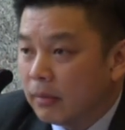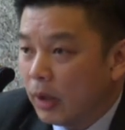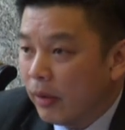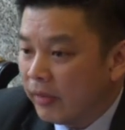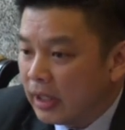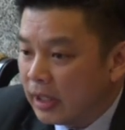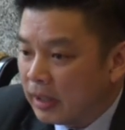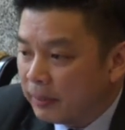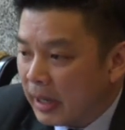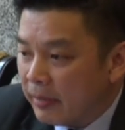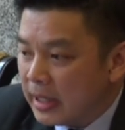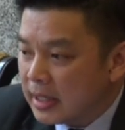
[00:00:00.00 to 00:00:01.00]
However, the
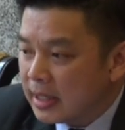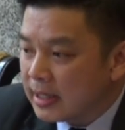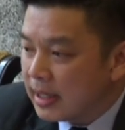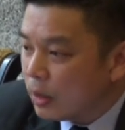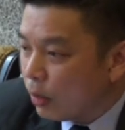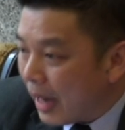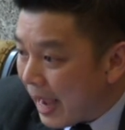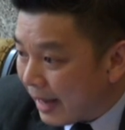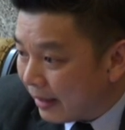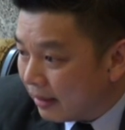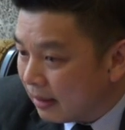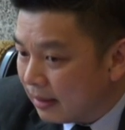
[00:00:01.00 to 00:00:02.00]
Prime Minister says you
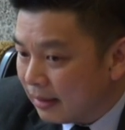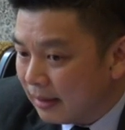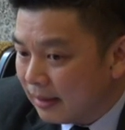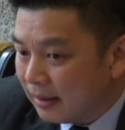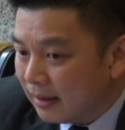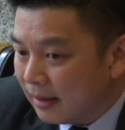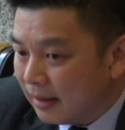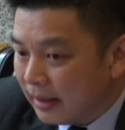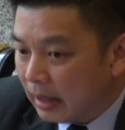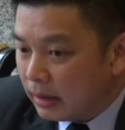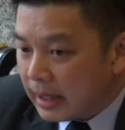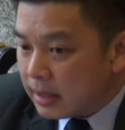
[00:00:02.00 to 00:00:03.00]
can.
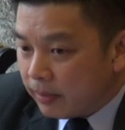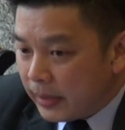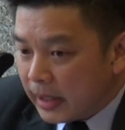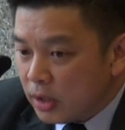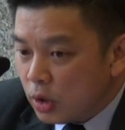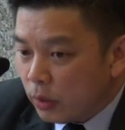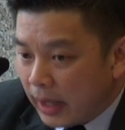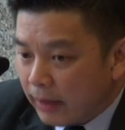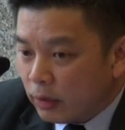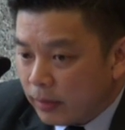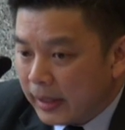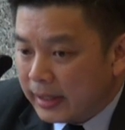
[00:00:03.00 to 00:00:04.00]
Now, there's a big issue. We
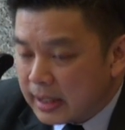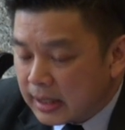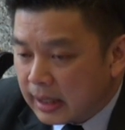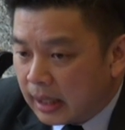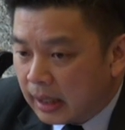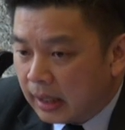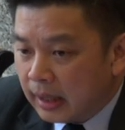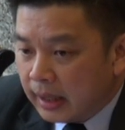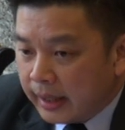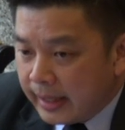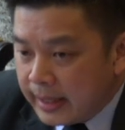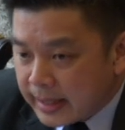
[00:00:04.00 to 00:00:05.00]
have to make this clear.
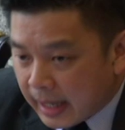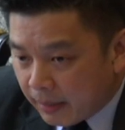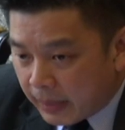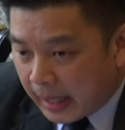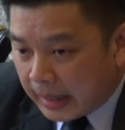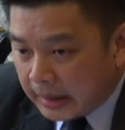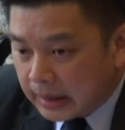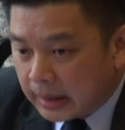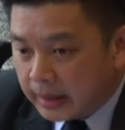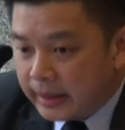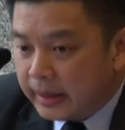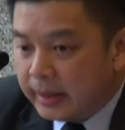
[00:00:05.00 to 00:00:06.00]
In Sabah,
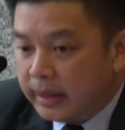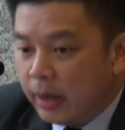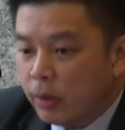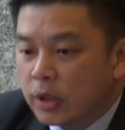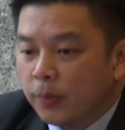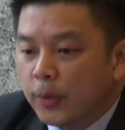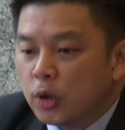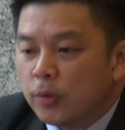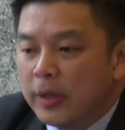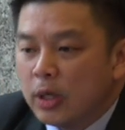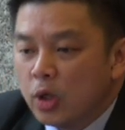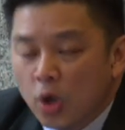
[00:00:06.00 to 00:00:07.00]
there was supposed
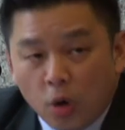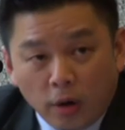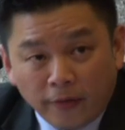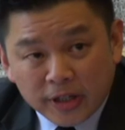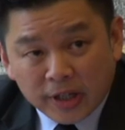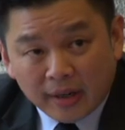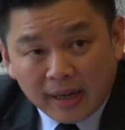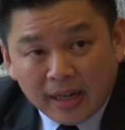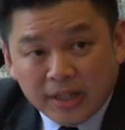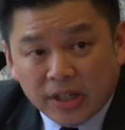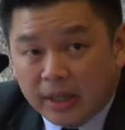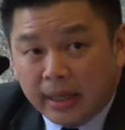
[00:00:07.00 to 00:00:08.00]
to be no official
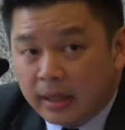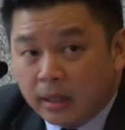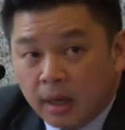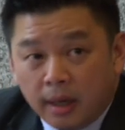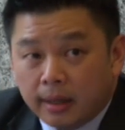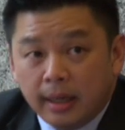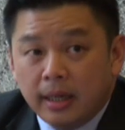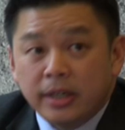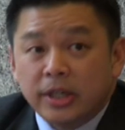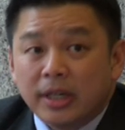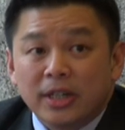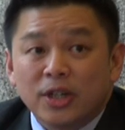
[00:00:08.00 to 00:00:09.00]
religion, and
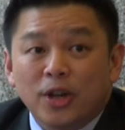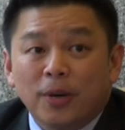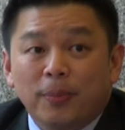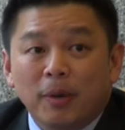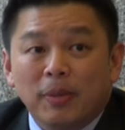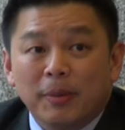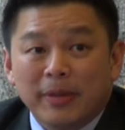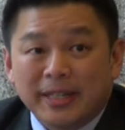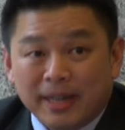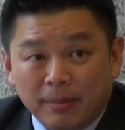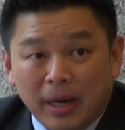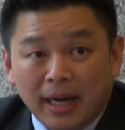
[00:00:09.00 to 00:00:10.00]
religion is not a problem
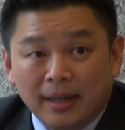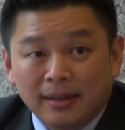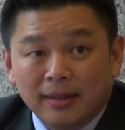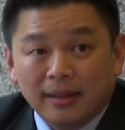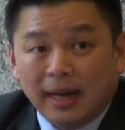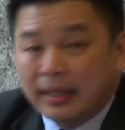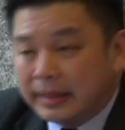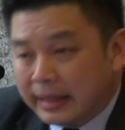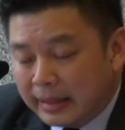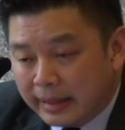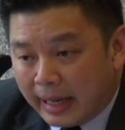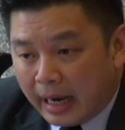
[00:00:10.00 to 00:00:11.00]
in Sabah.
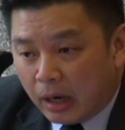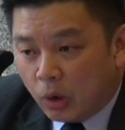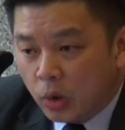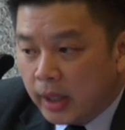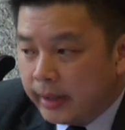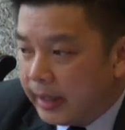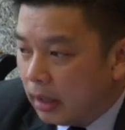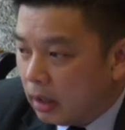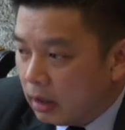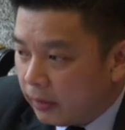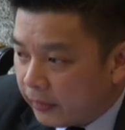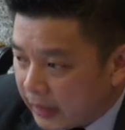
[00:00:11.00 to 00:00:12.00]
Until now, there are a
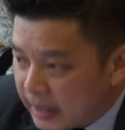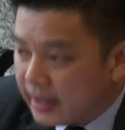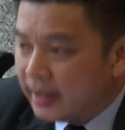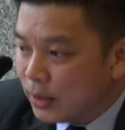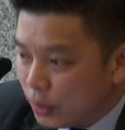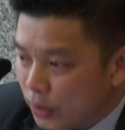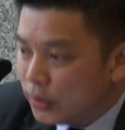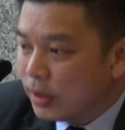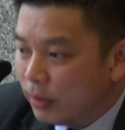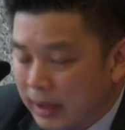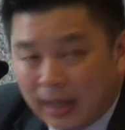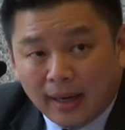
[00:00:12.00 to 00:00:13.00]
lot of Christians who use
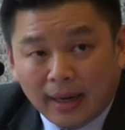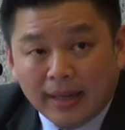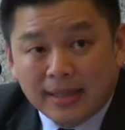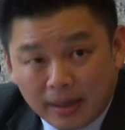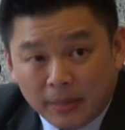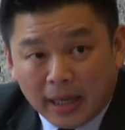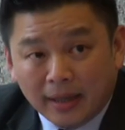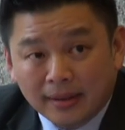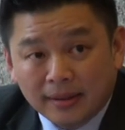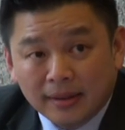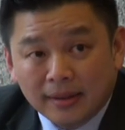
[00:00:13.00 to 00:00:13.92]
the word Allah in Sabah.